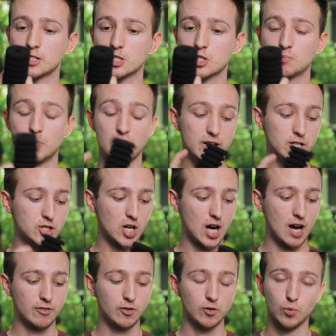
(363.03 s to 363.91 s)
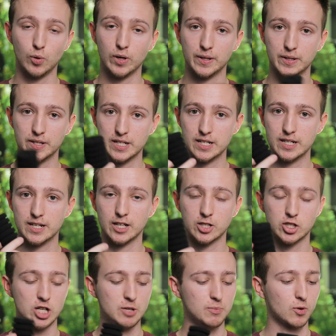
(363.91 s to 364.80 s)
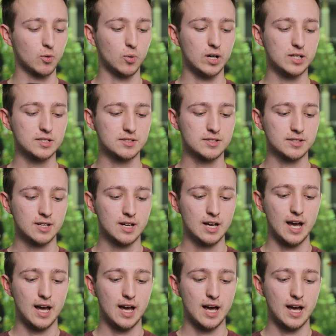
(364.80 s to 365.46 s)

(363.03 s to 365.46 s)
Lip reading: a sponge off of one of the cheaper ones.